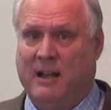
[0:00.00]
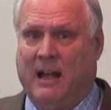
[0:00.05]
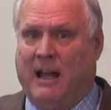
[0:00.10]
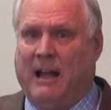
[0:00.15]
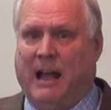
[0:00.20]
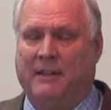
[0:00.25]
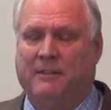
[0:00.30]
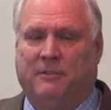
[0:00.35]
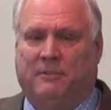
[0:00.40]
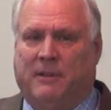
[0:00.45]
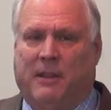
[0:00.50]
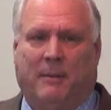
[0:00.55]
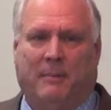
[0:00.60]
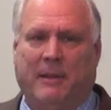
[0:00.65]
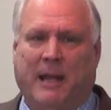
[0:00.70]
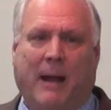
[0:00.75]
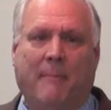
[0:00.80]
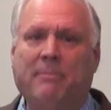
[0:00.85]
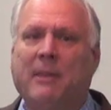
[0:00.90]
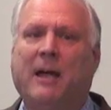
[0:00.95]
I
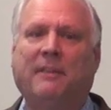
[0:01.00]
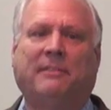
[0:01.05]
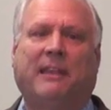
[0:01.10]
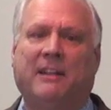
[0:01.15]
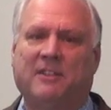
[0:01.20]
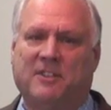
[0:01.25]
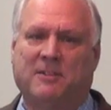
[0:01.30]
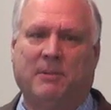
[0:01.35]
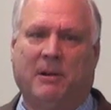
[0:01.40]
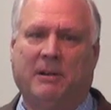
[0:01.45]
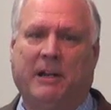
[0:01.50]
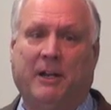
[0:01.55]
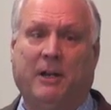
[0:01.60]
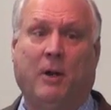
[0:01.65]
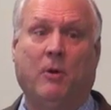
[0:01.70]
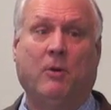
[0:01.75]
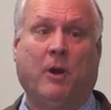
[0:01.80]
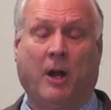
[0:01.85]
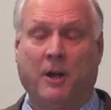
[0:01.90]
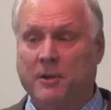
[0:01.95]
mean, I'm not that smart. I
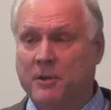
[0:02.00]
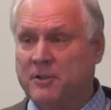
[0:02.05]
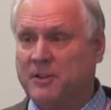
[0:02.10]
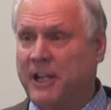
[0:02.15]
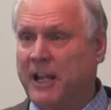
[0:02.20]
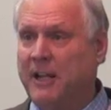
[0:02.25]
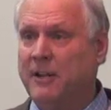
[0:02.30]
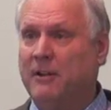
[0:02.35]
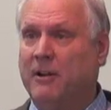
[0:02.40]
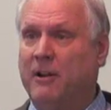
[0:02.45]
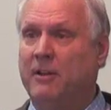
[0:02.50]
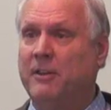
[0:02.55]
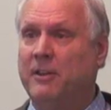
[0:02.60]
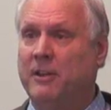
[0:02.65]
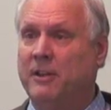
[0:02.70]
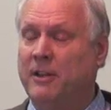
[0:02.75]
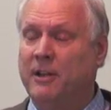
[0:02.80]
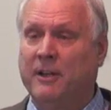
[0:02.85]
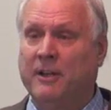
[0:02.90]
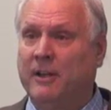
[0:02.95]
don't understand all
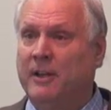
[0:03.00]
the